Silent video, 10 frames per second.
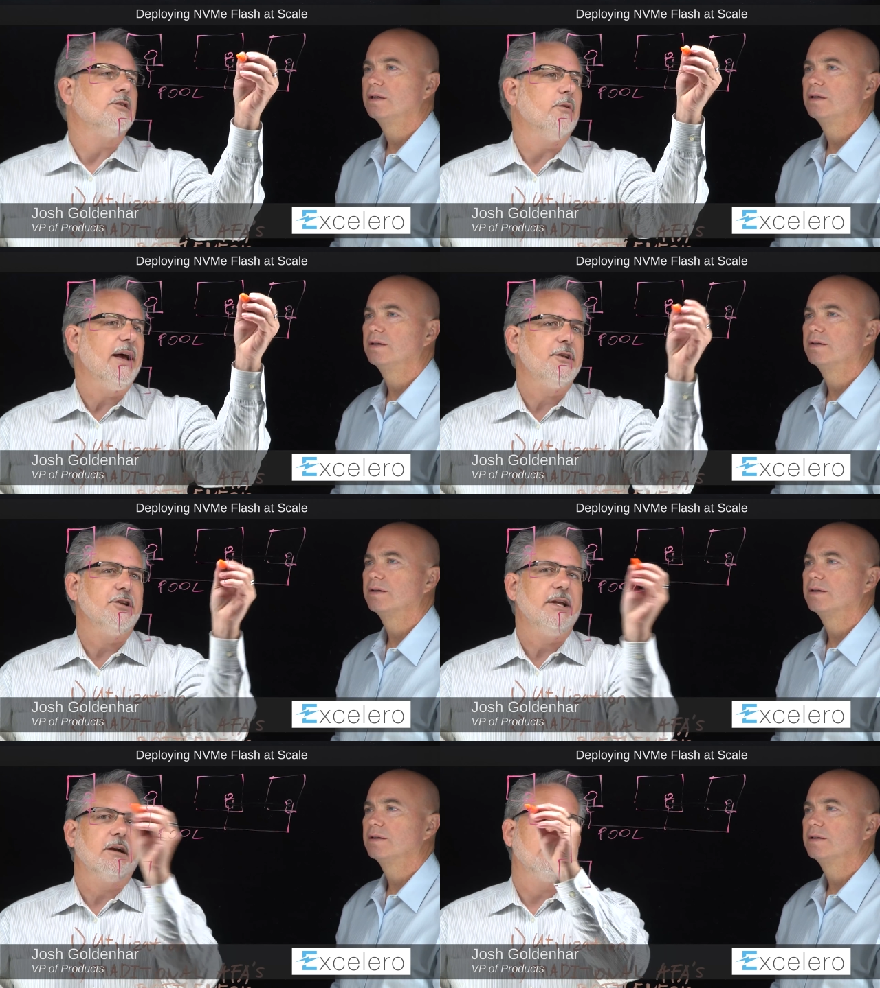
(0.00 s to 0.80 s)
Speaker 1: So
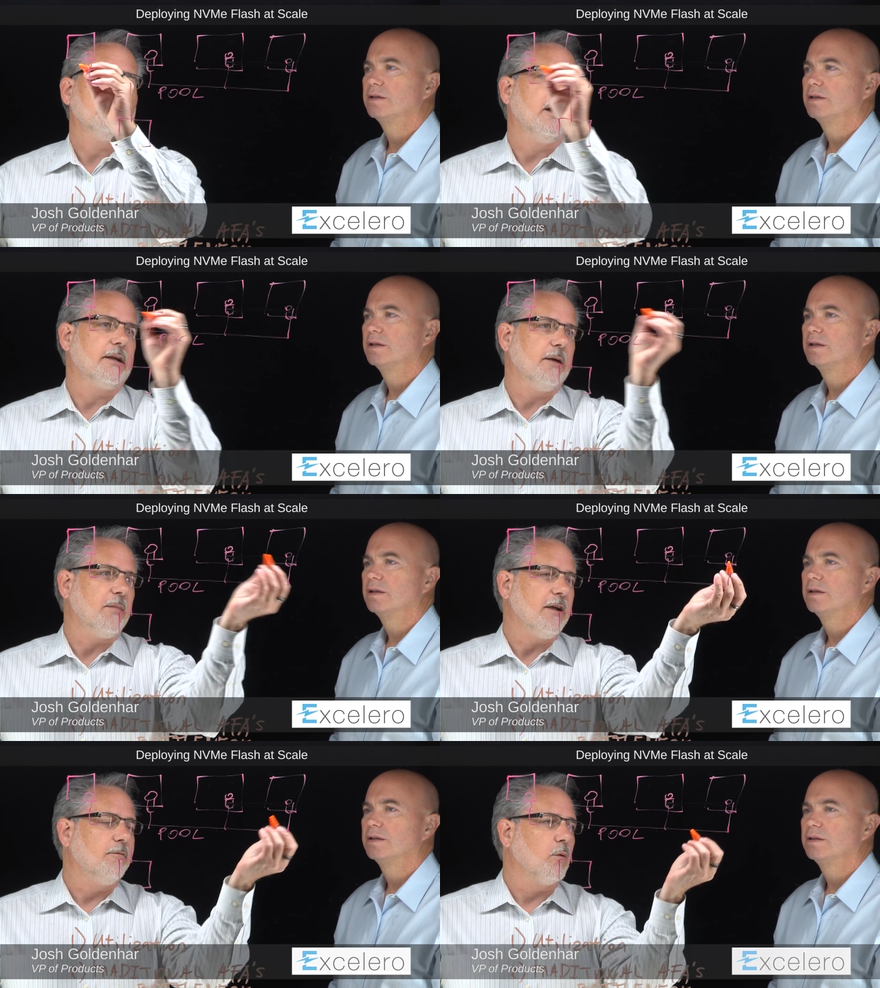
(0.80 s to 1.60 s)
imagine here, again,
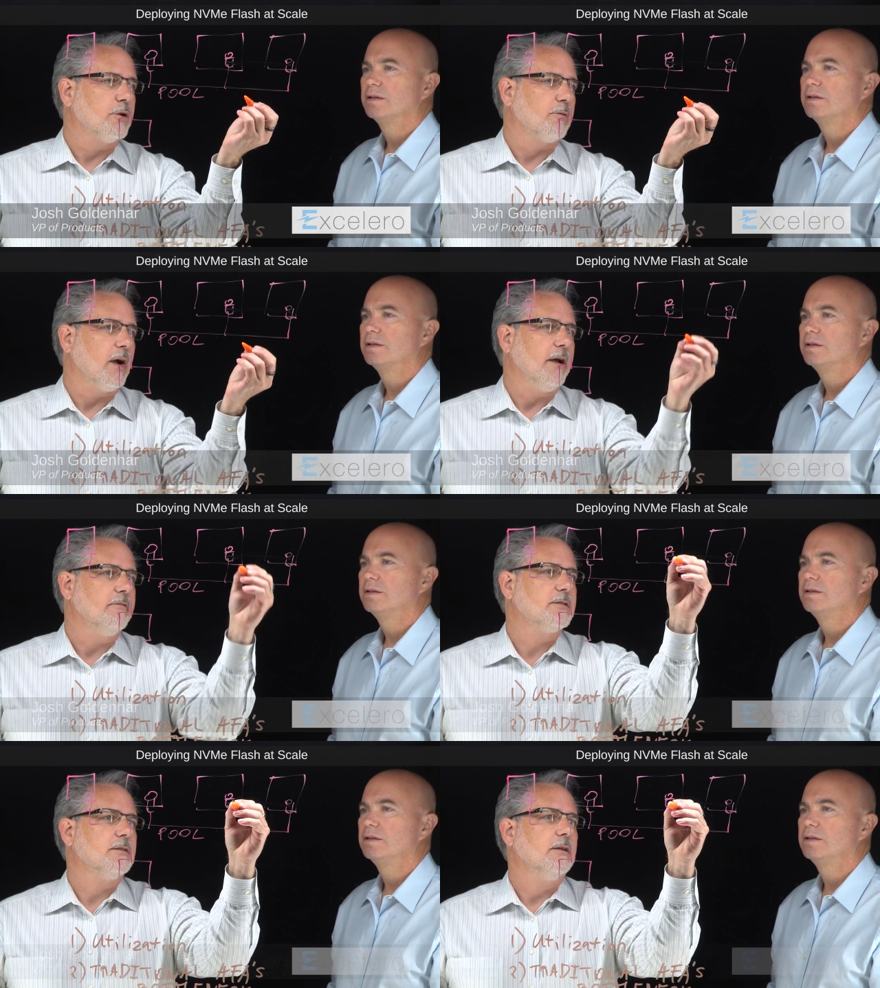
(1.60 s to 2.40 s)
my four
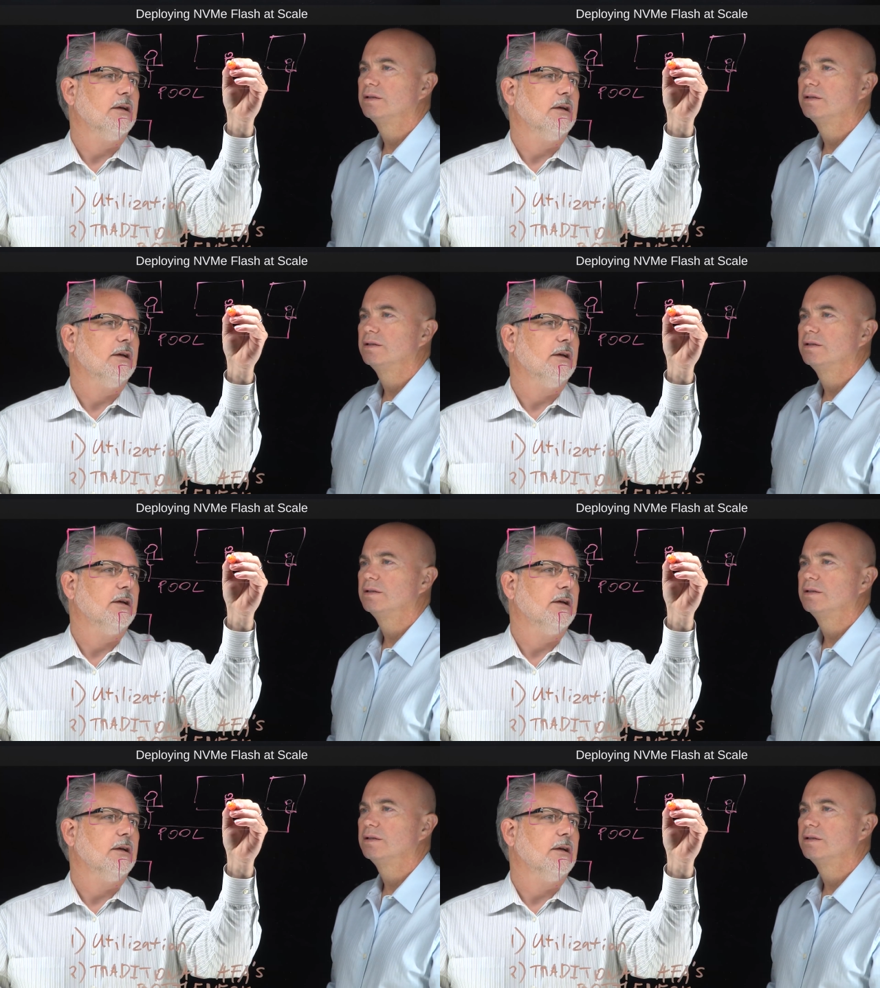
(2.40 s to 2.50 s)
drives.